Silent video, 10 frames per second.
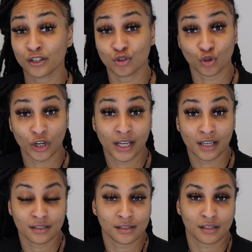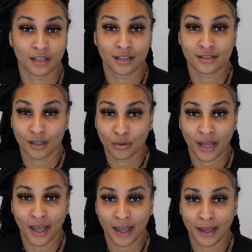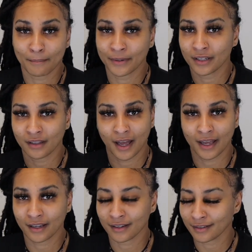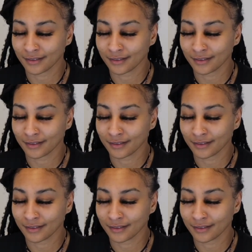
Drinks, it's okay, but like